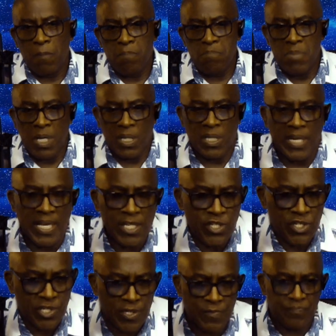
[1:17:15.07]

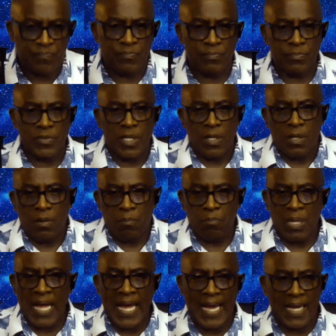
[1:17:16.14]
melanation,
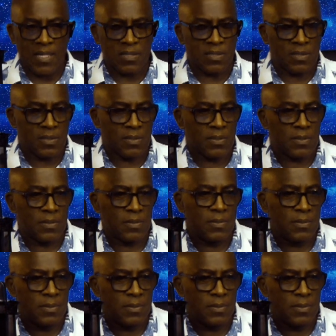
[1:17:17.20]
blacks,